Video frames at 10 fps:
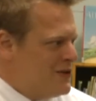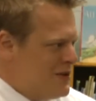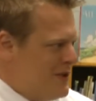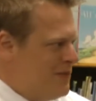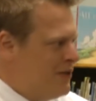
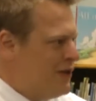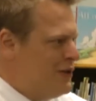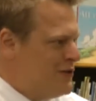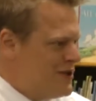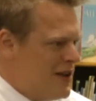Some people
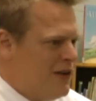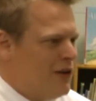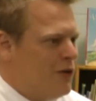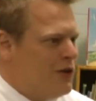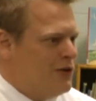think you sell
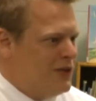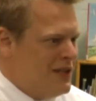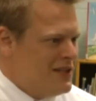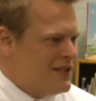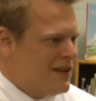it or you
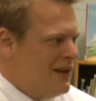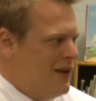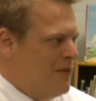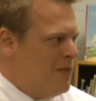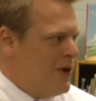lease it,
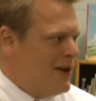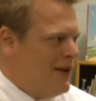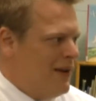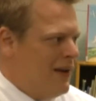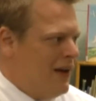but
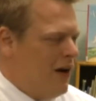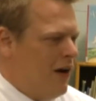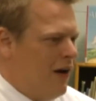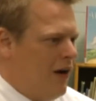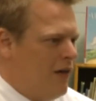
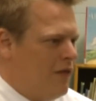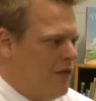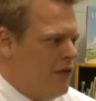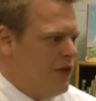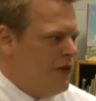
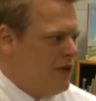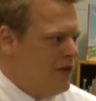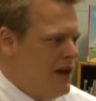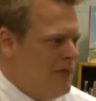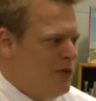of the
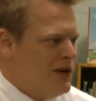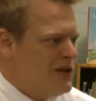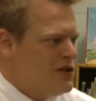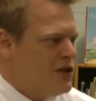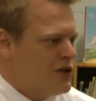neighboring
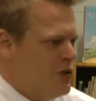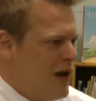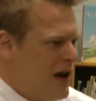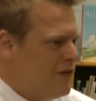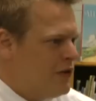districts who
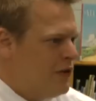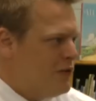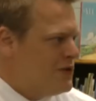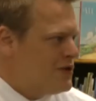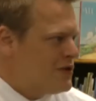have
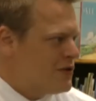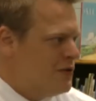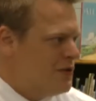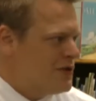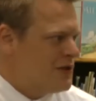closed
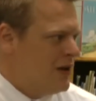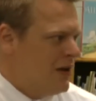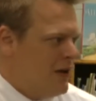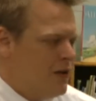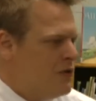schools,
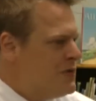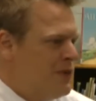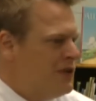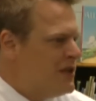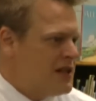those
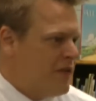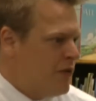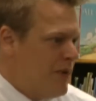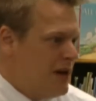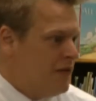buildings have
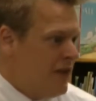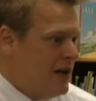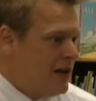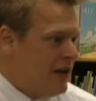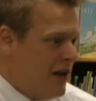remained
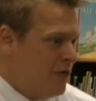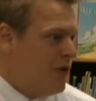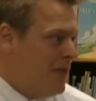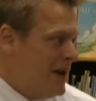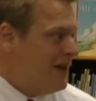vacant and
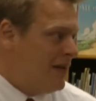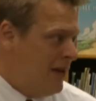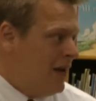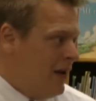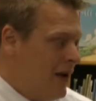remained
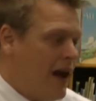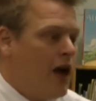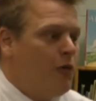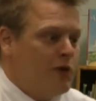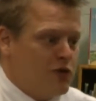an
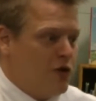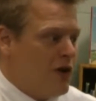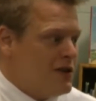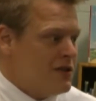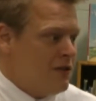
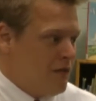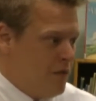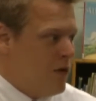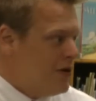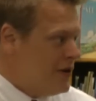albatross
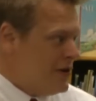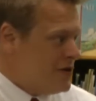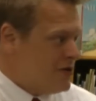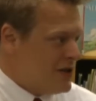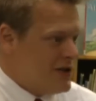for the
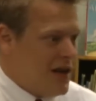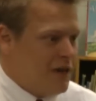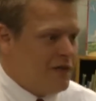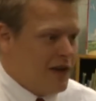districts to have